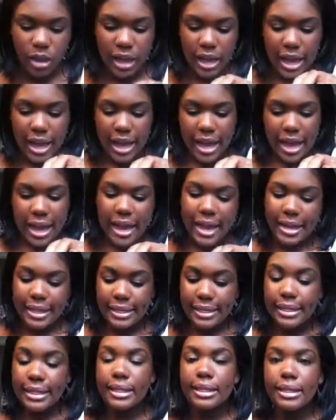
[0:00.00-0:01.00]
And
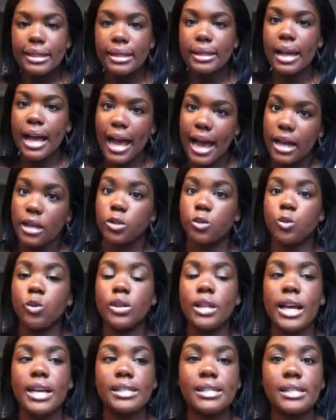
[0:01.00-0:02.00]
the actual last
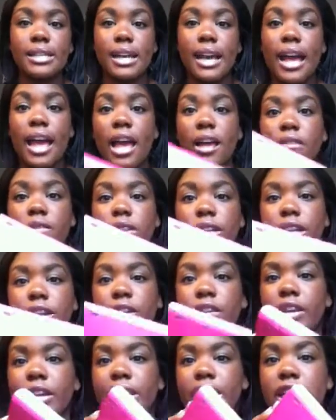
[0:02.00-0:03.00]
thing I have in here
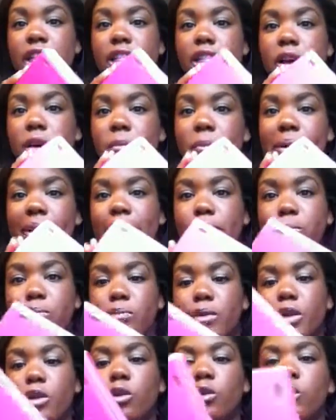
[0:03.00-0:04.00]
is my big
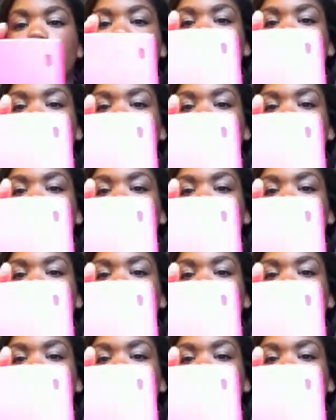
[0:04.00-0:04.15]
ol'